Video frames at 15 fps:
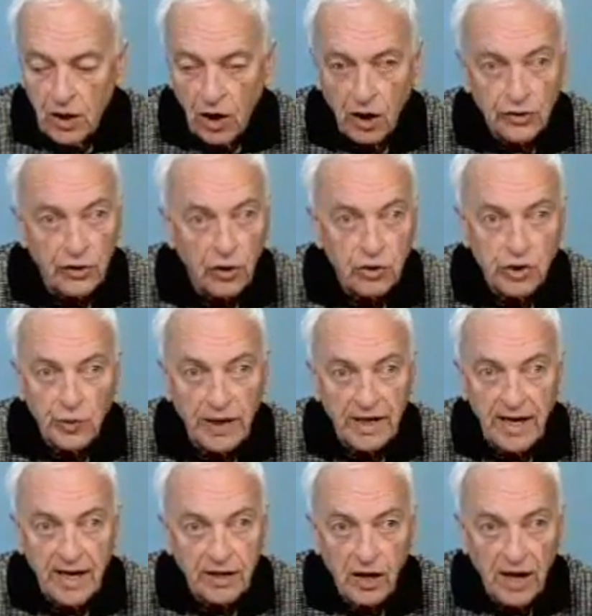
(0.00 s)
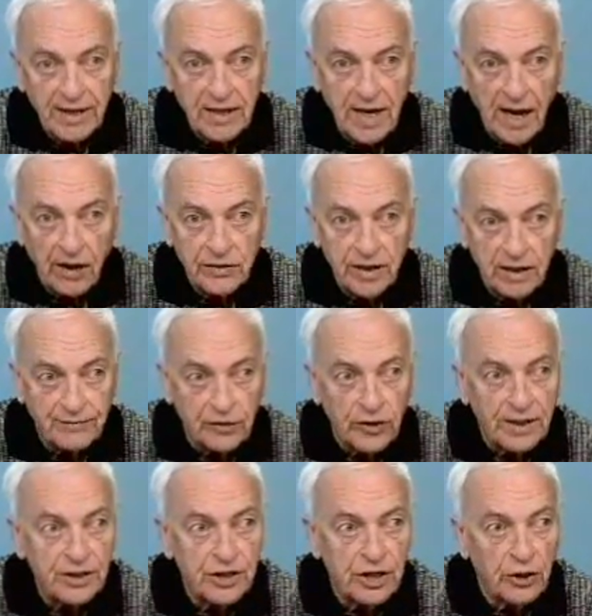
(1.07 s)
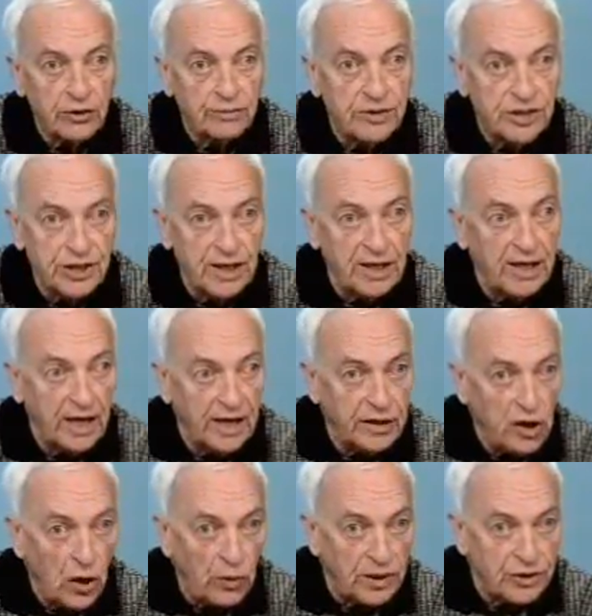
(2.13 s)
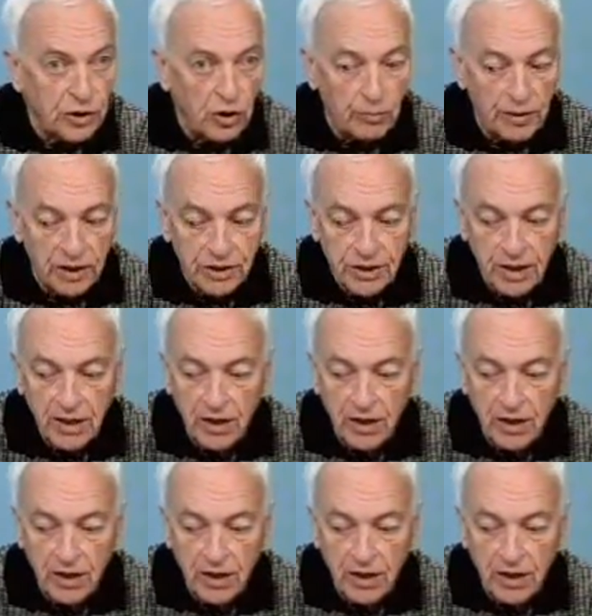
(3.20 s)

are those we cannot count and very seldom see and know as homeless,